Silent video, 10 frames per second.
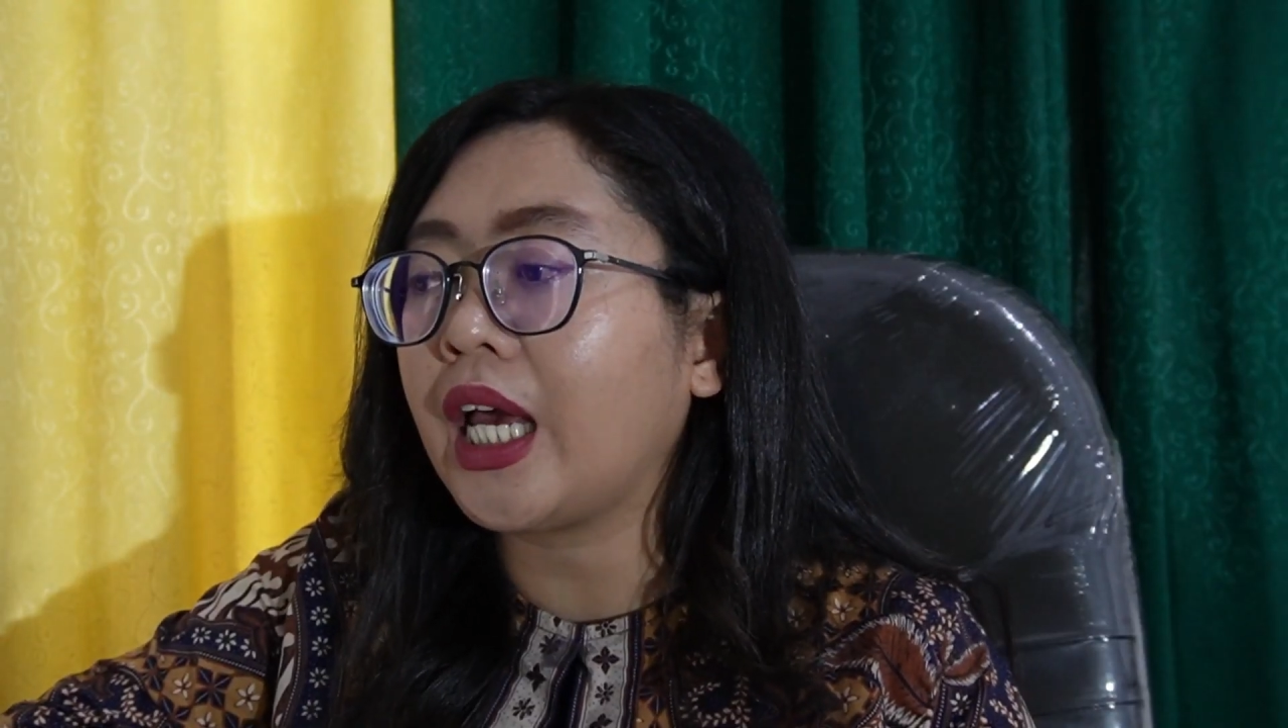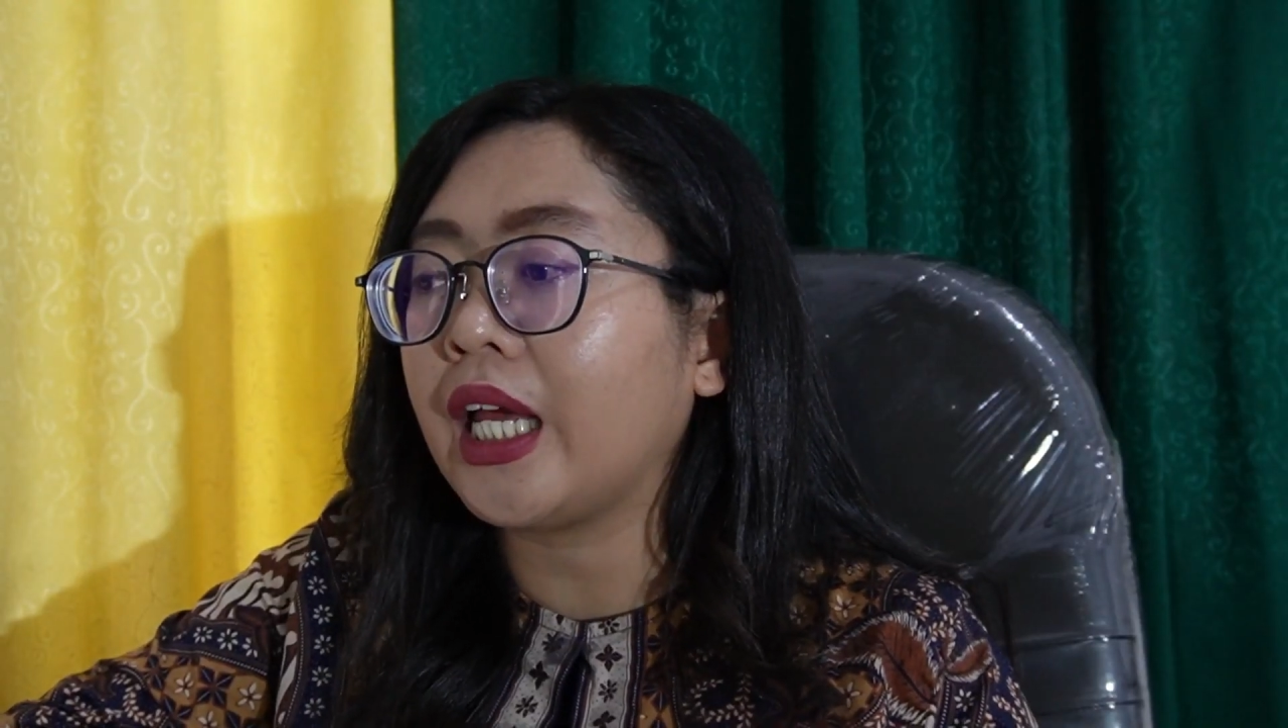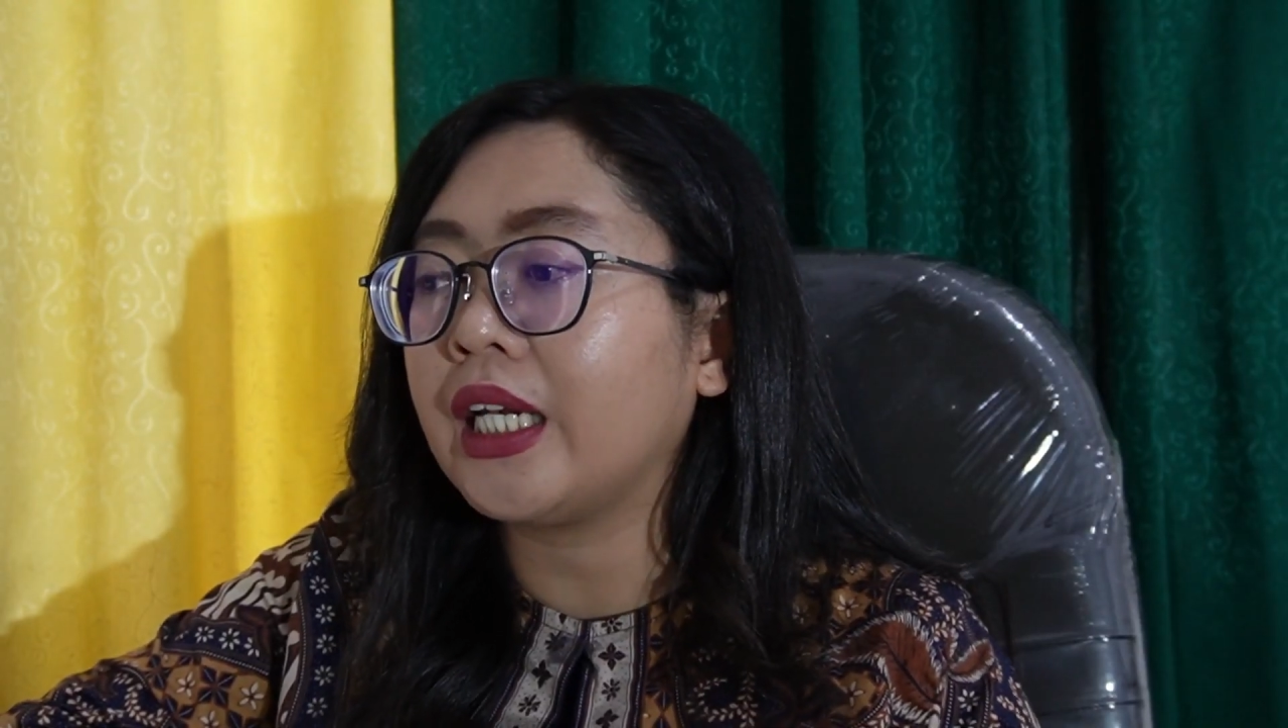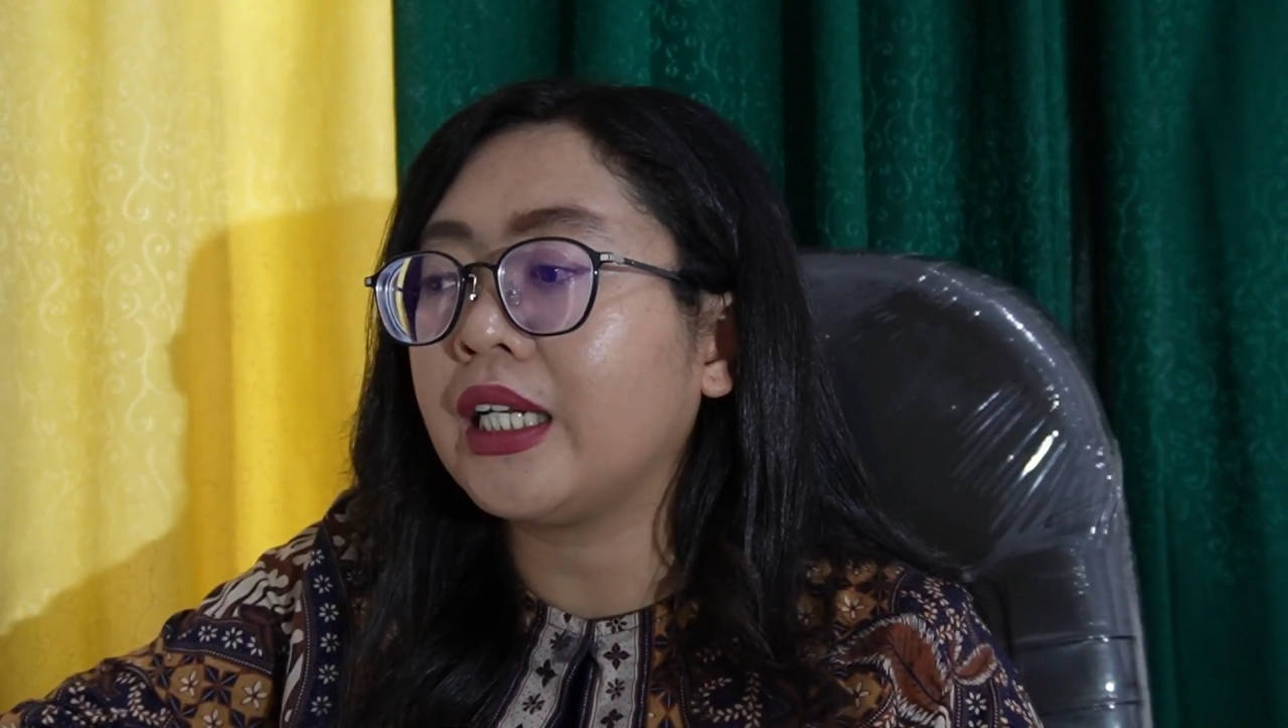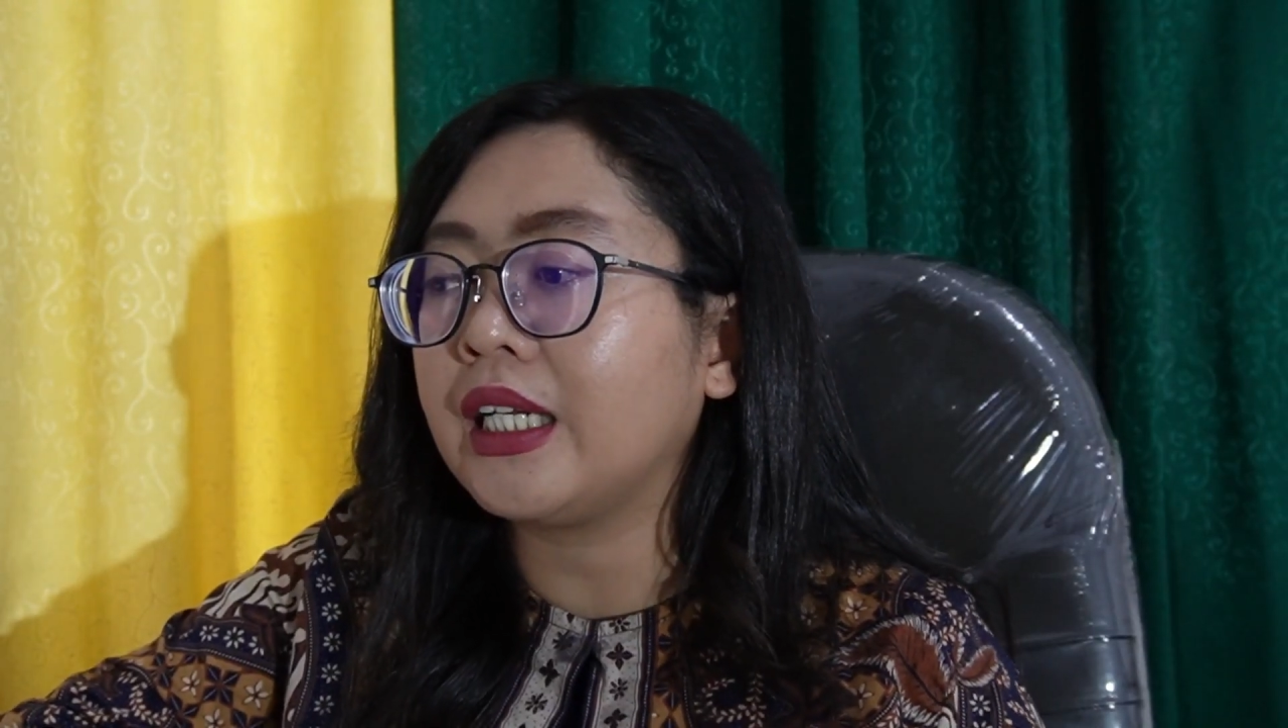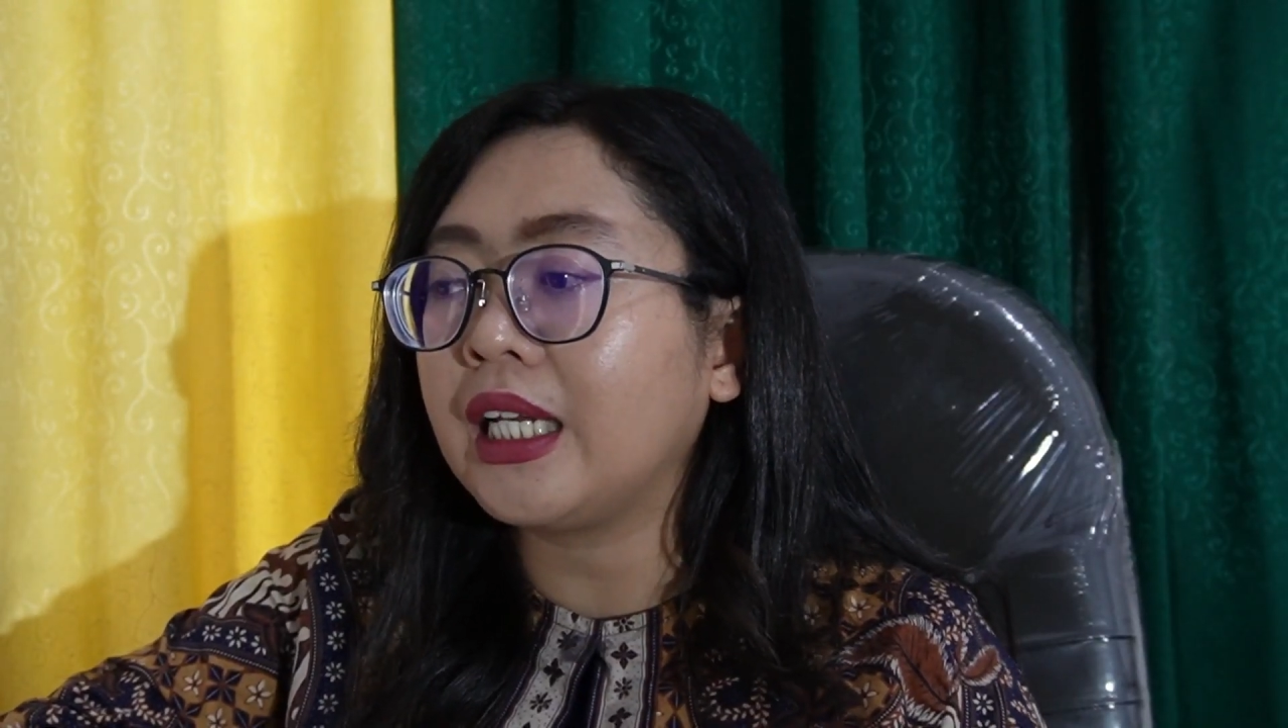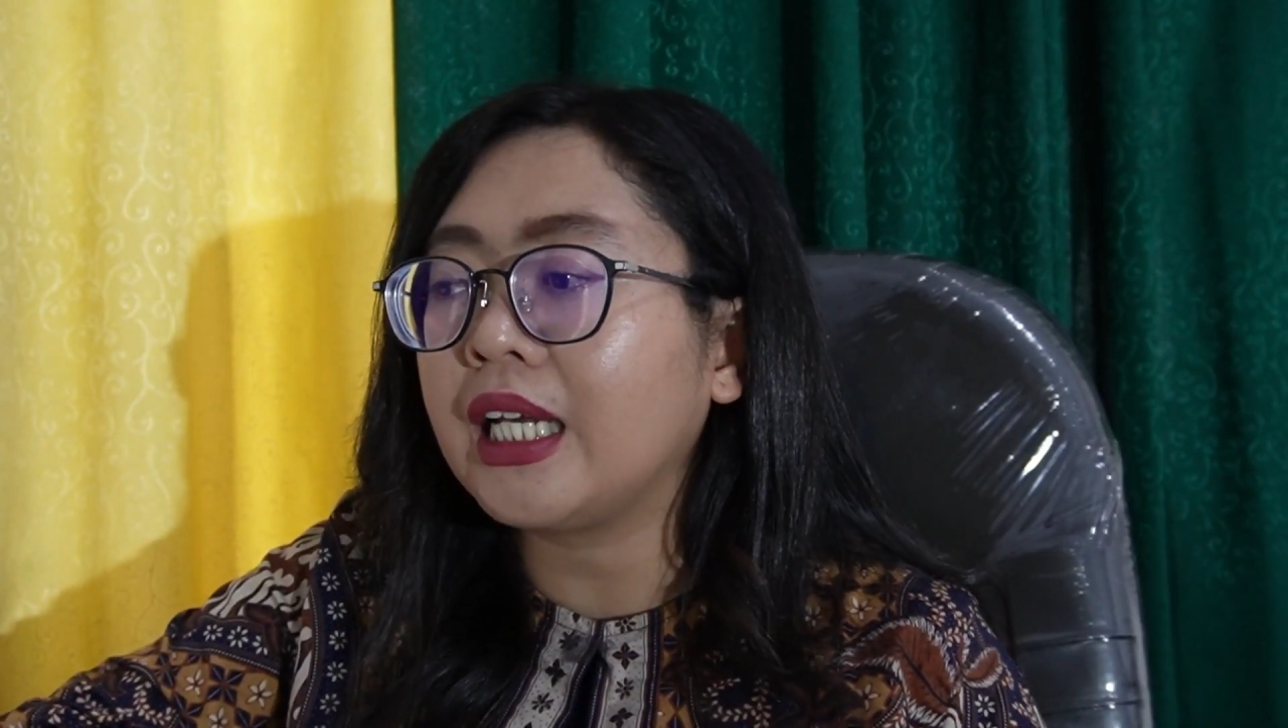and